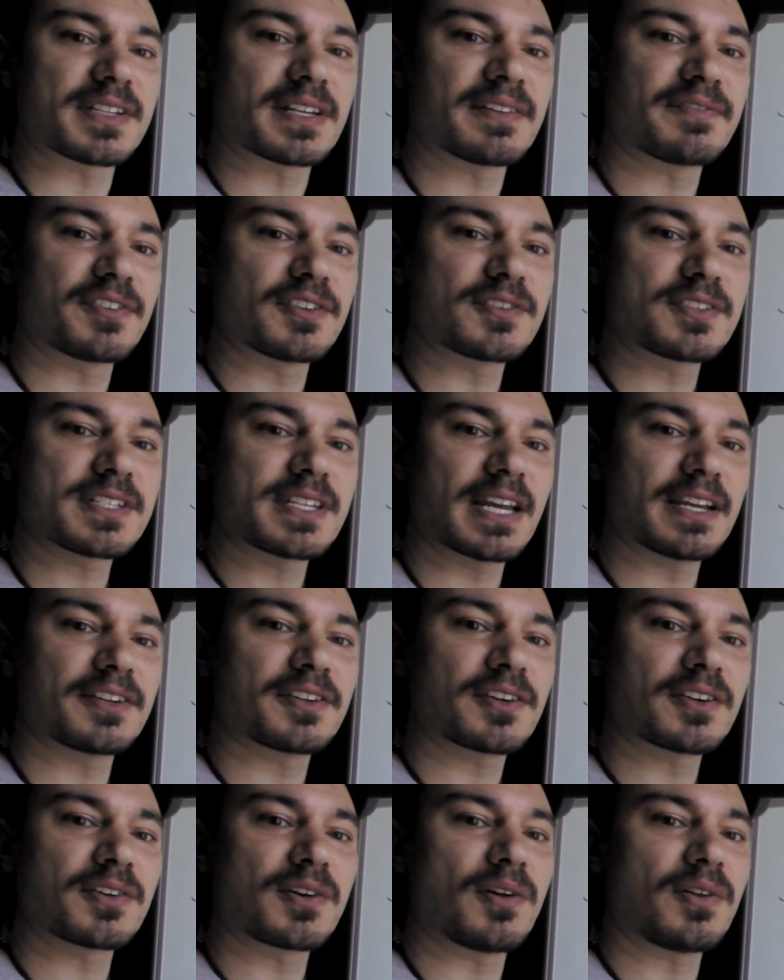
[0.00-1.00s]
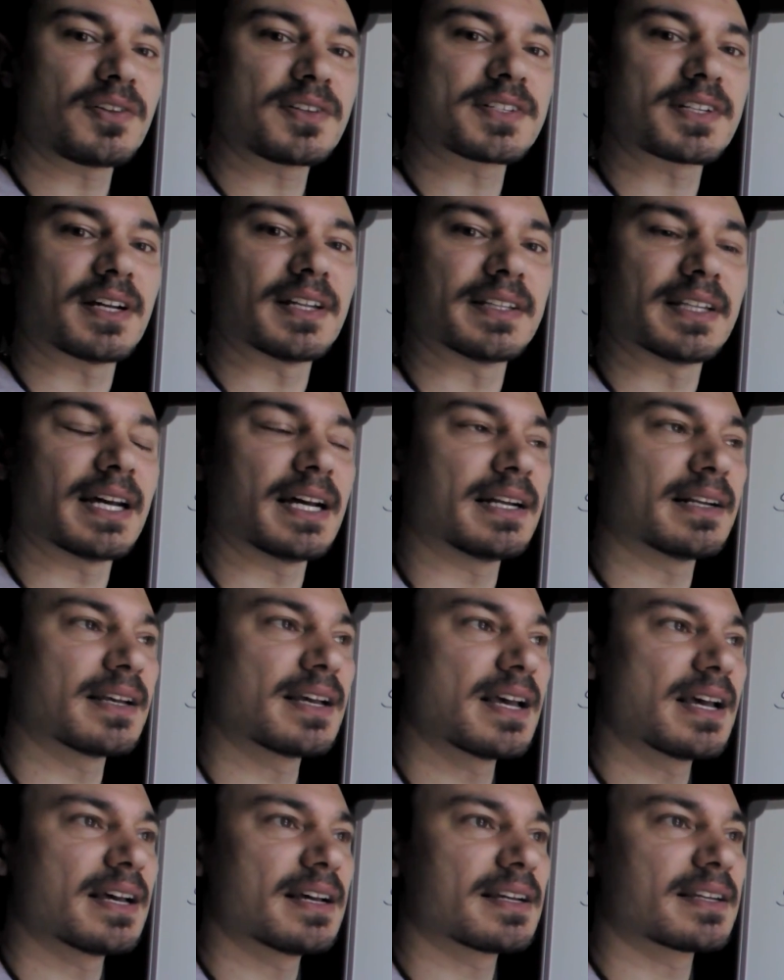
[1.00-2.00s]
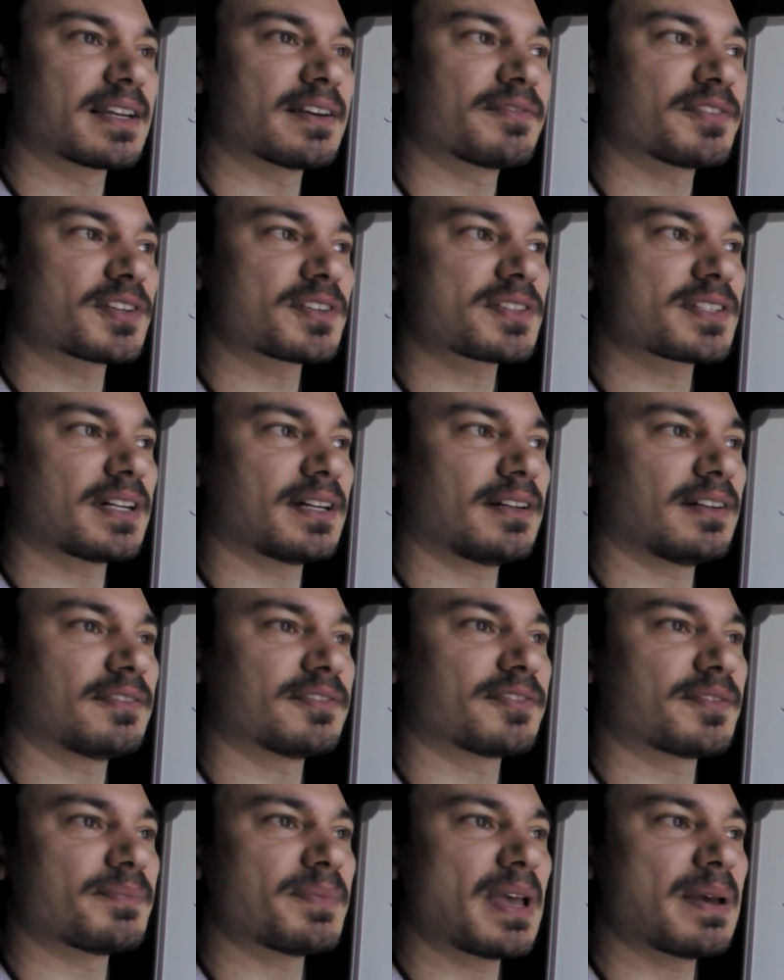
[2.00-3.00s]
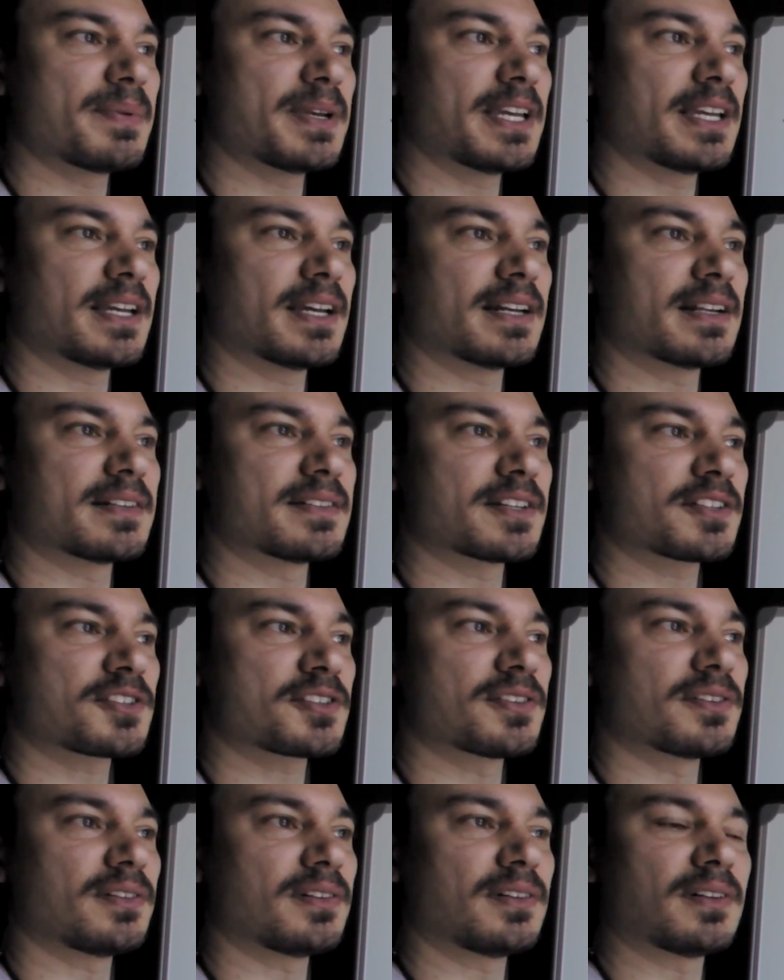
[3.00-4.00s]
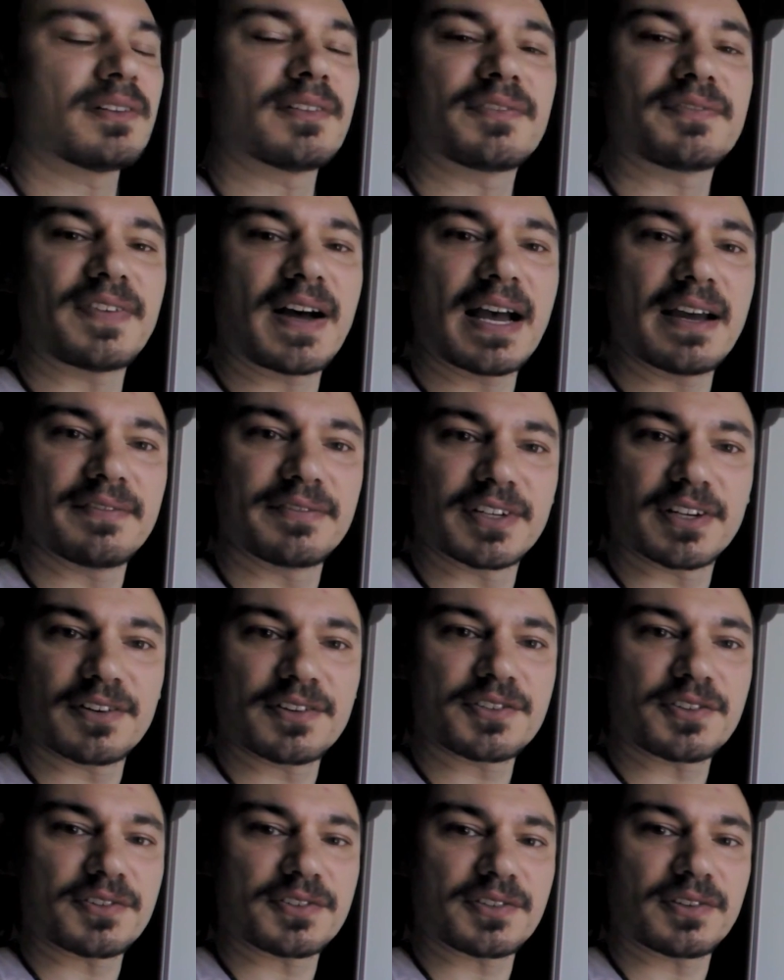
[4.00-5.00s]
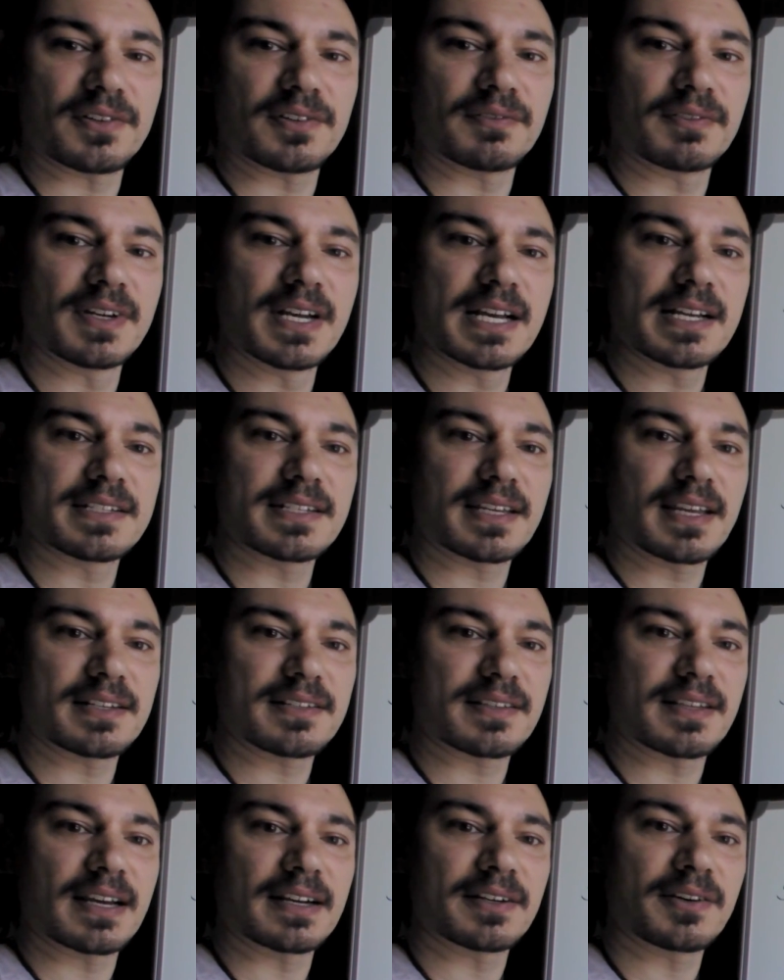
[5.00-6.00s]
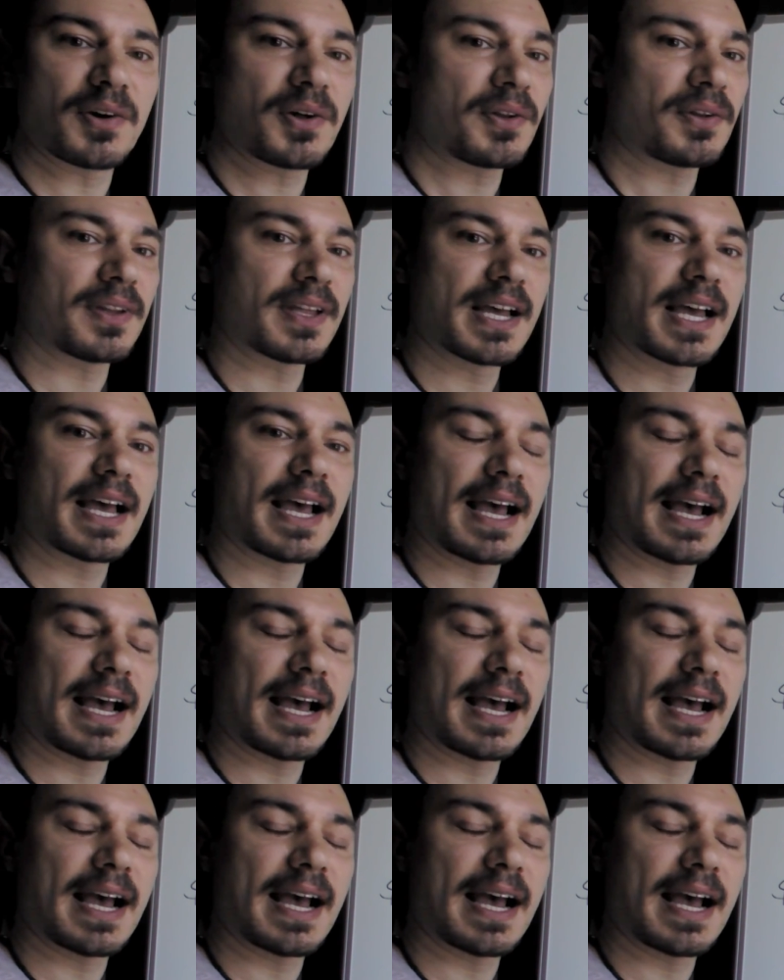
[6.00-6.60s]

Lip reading: And if you set your goals on that, give yourself maybe an additional 5 years or so to get to that goal.